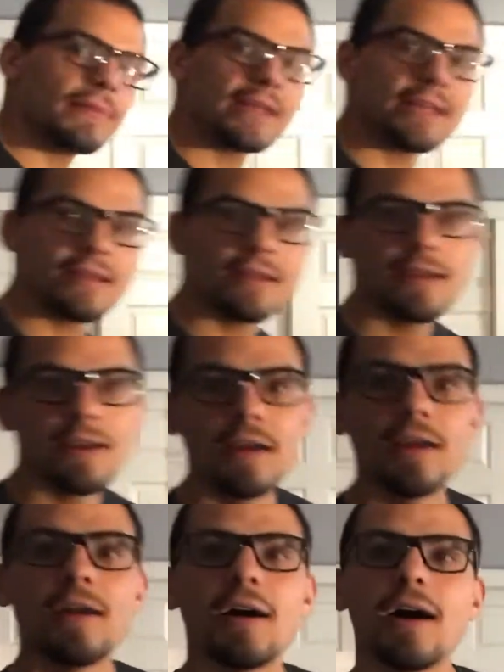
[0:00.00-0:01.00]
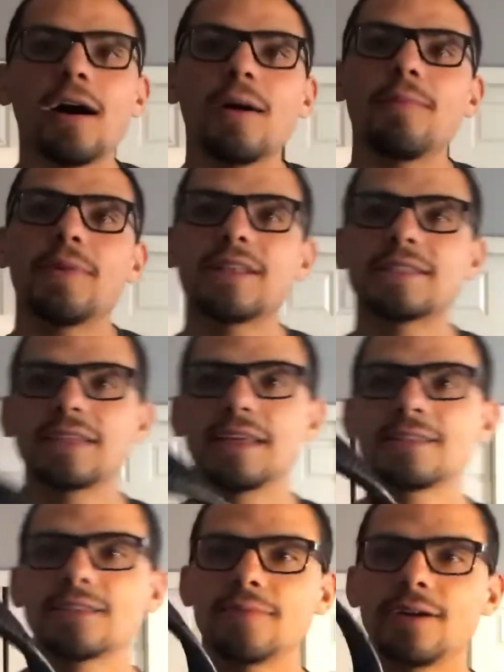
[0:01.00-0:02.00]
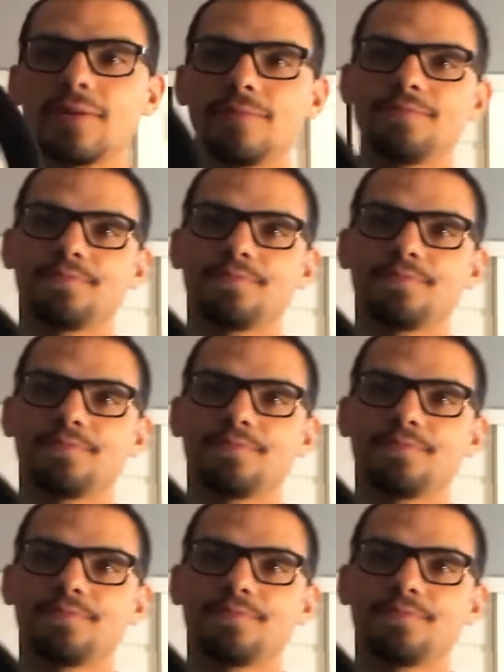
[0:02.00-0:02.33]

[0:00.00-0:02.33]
me, but it's an Inzer belt.